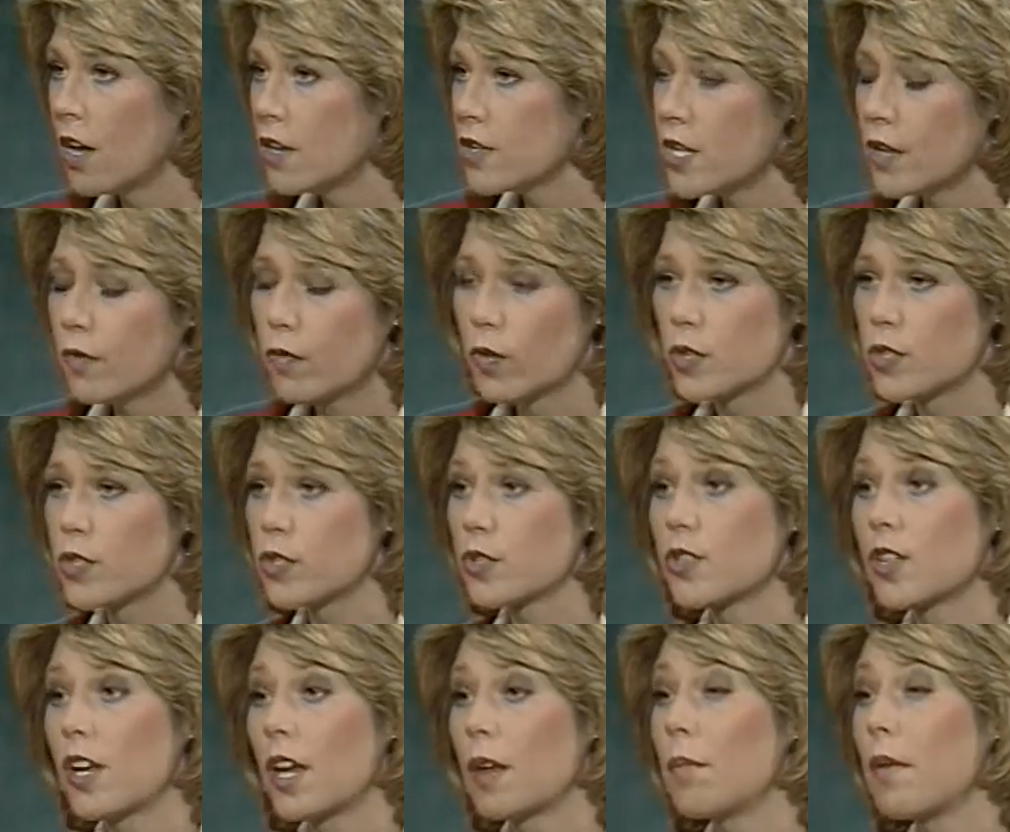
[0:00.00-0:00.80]
Chief,
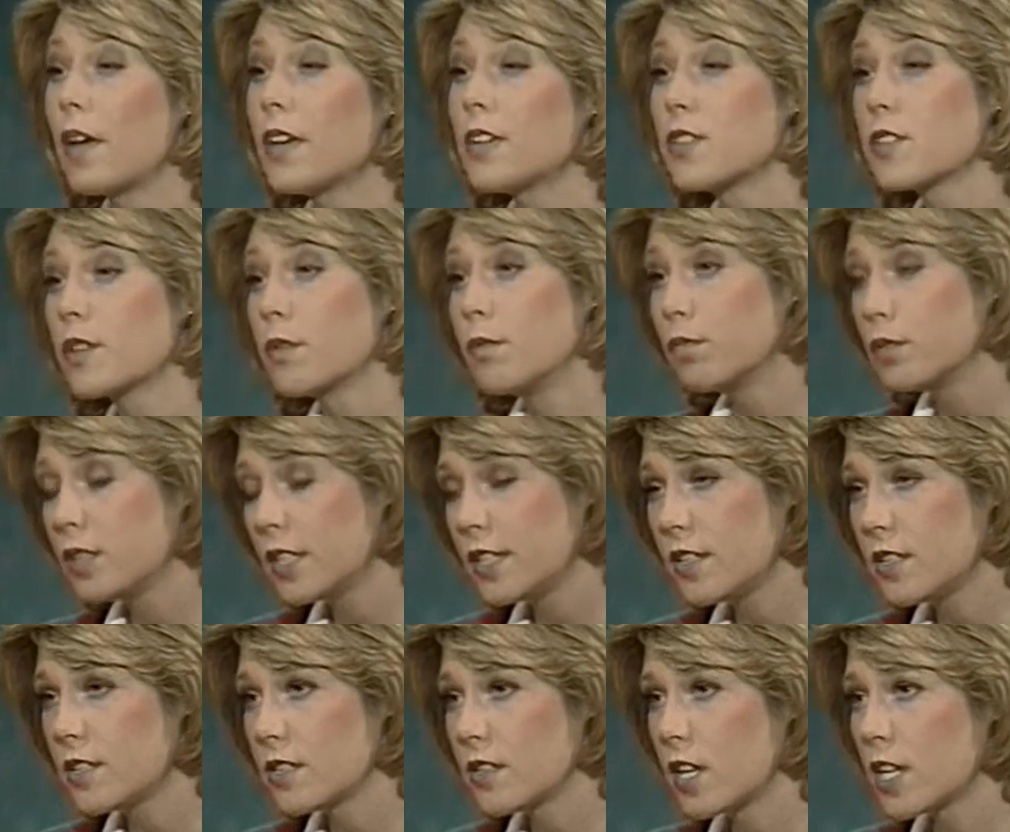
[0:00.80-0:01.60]
what you're saying makes
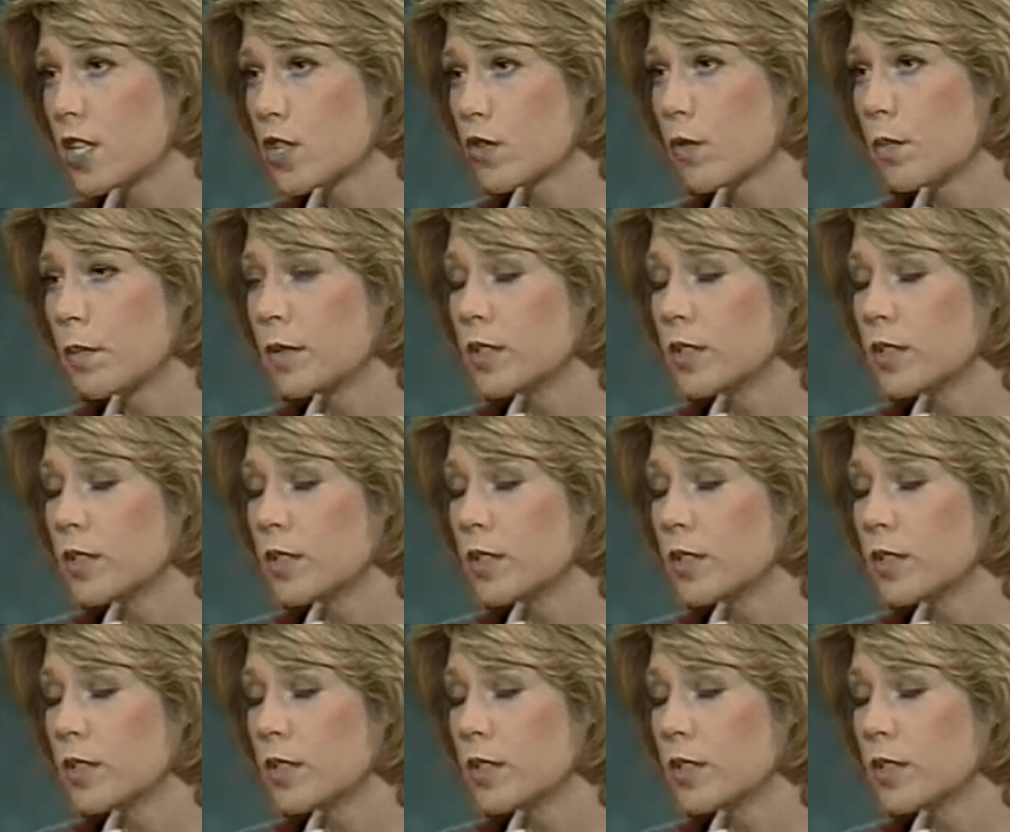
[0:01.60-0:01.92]
complete sense.